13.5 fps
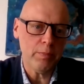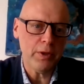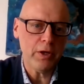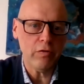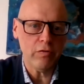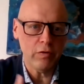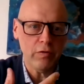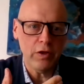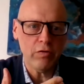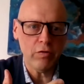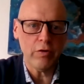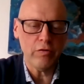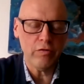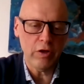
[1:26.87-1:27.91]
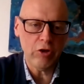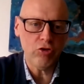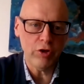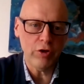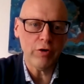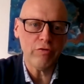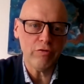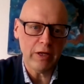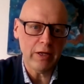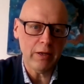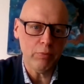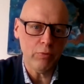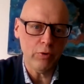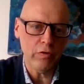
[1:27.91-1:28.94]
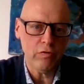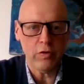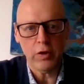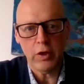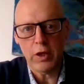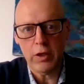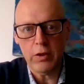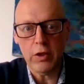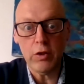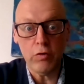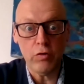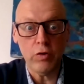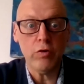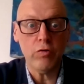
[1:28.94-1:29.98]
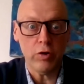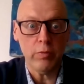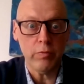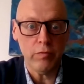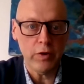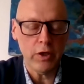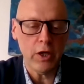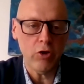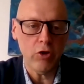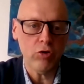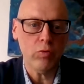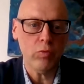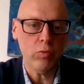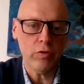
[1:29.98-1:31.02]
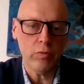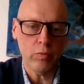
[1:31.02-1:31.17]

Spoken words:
because these are essentially your selling points in terms of engaging with